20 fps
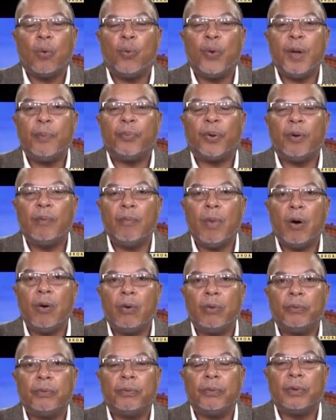We
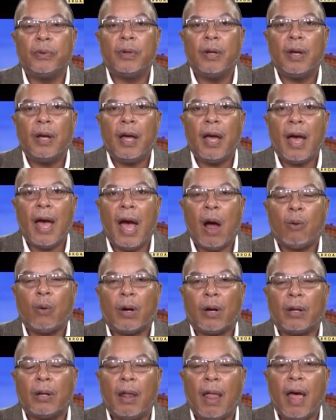promote
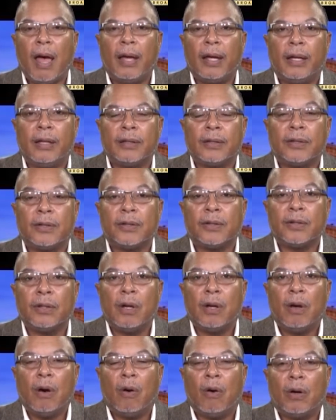our clients
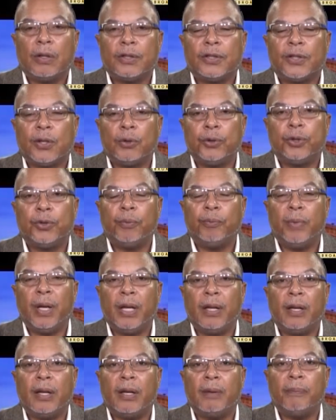on social
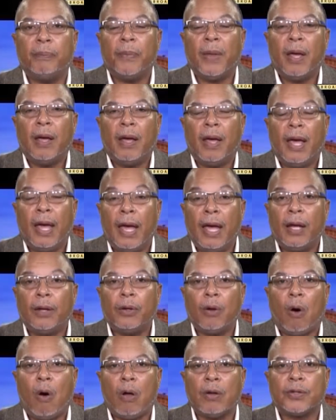media
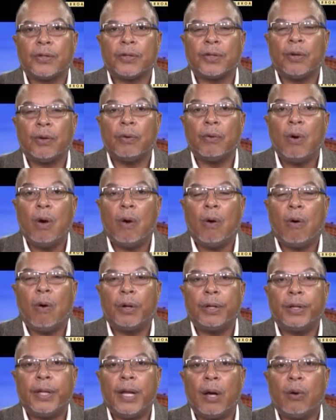and also
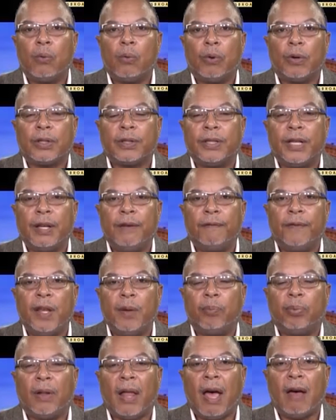on network
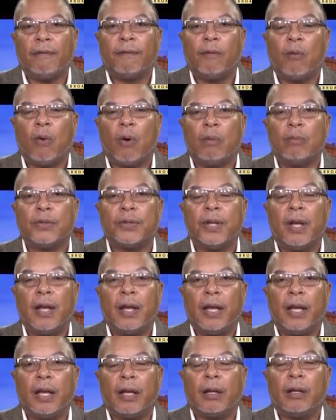TV platforms,
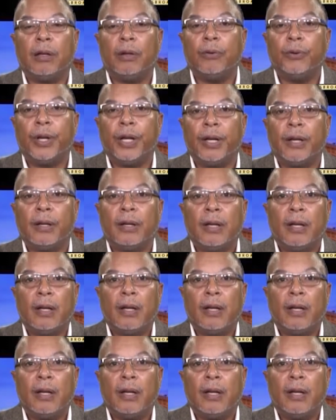including